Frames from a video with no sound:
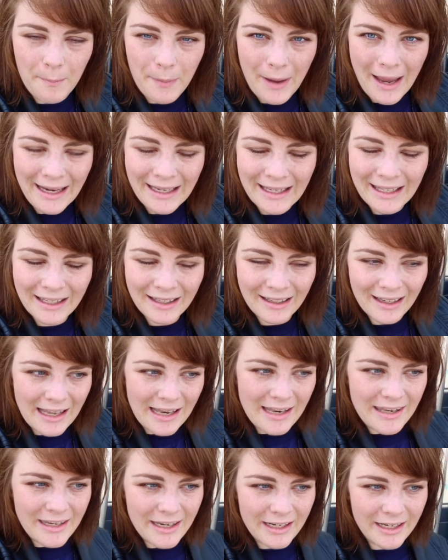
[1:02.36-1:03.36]
back
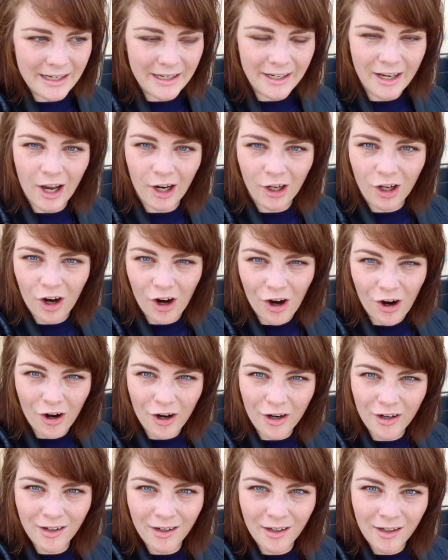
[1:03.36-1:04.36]
and then a
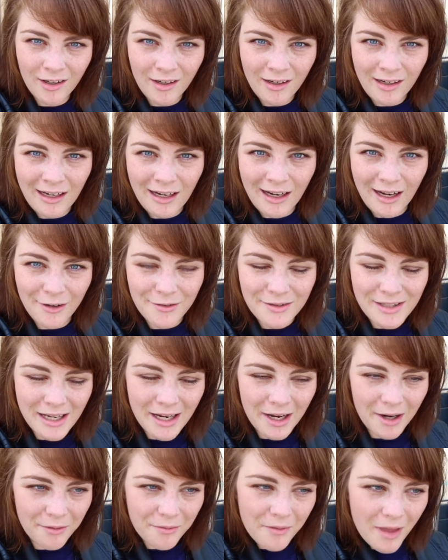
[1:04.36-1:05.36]
car. I was
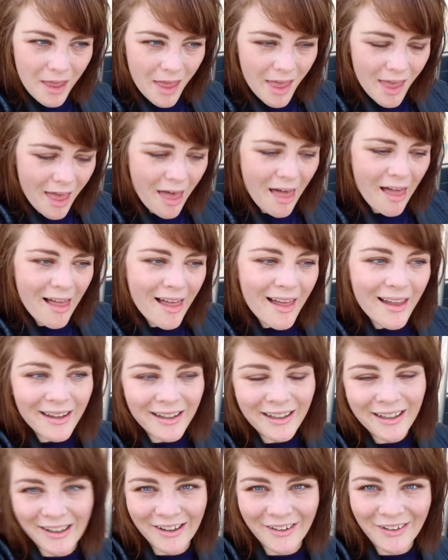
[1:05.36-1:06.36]
like,
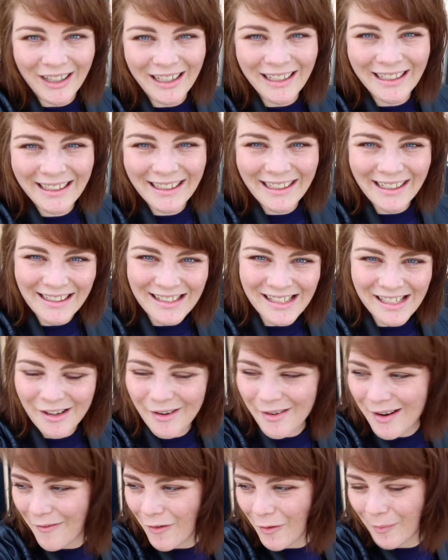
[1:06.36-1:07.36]
you know, because I
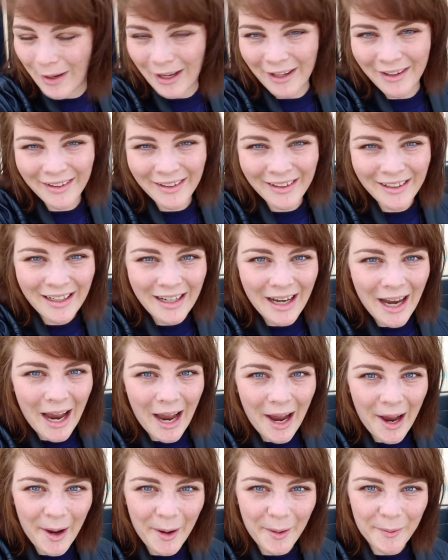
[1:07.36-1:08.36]
don't have a bell.
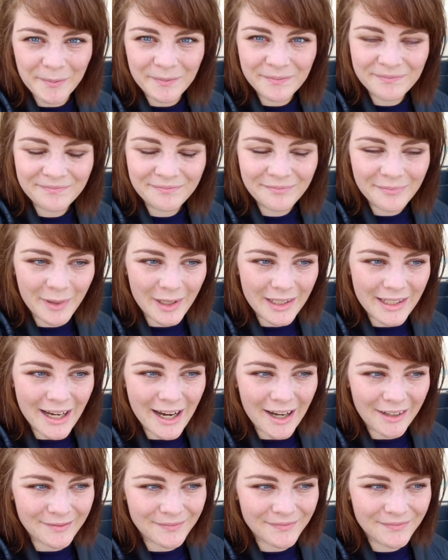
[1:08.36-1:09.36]
But
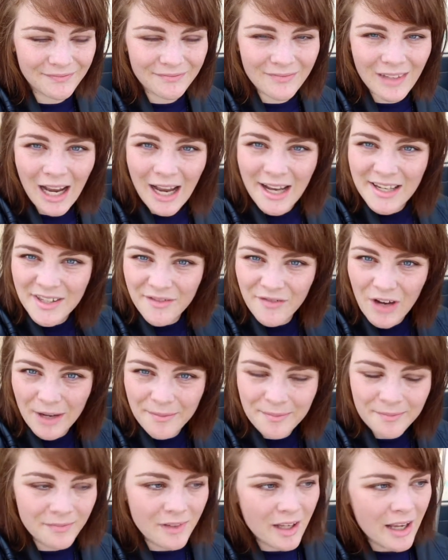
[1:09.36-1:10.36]
yeah, I
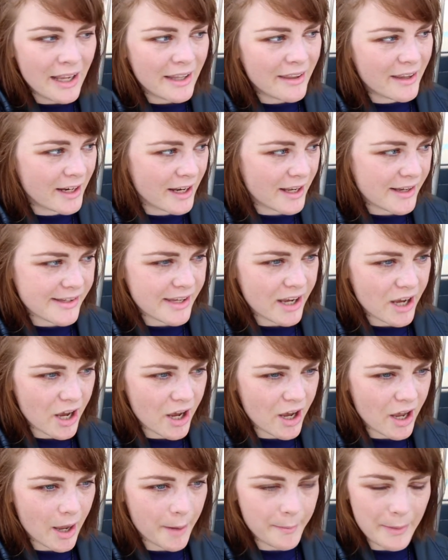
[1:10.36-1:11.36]
survived. Then I
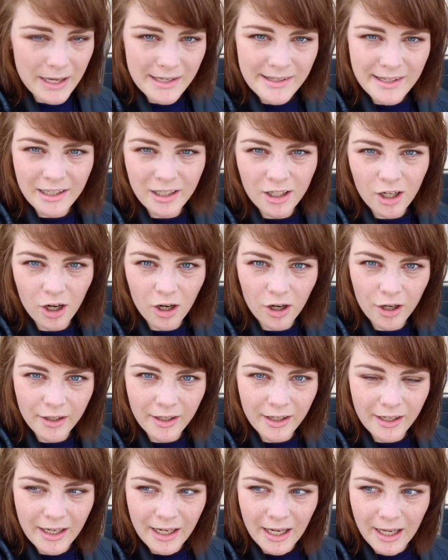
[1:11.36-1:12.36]
saw a bus and a car,
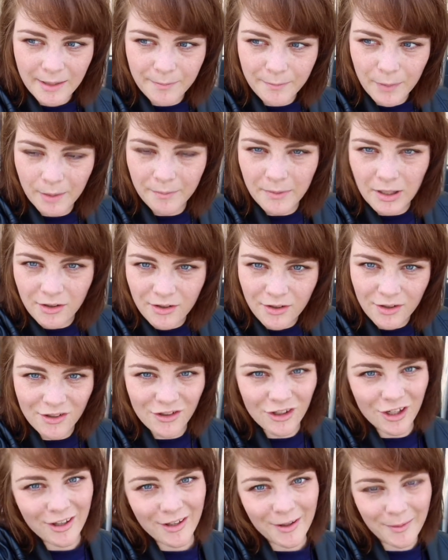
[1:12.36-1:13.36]
they had bumped into
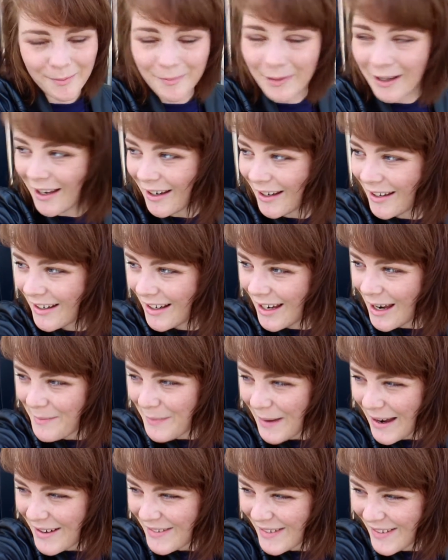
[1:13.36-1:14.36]
each other. But
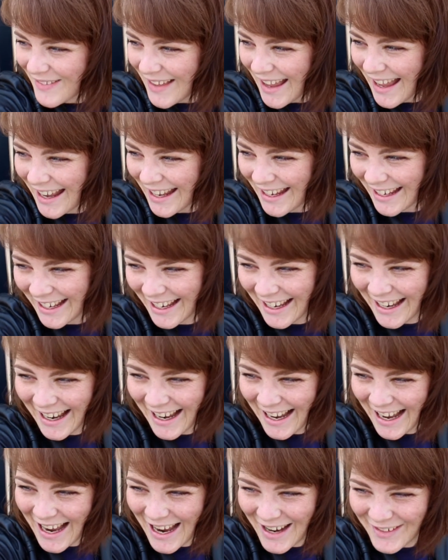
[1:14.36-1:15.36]
apart from that,
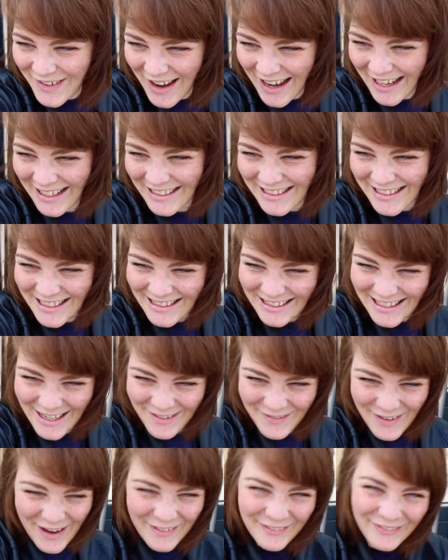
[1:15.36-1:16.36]
I'm ready to
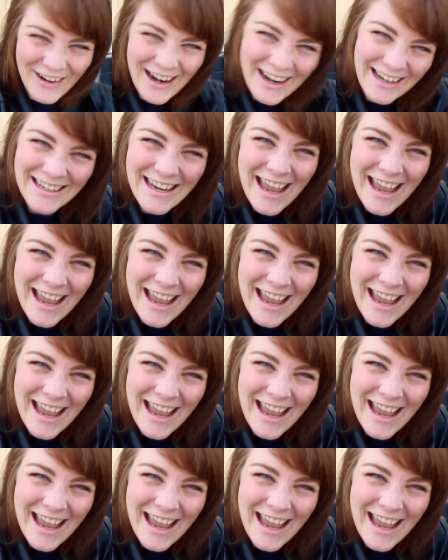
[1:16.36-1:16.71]
see my friend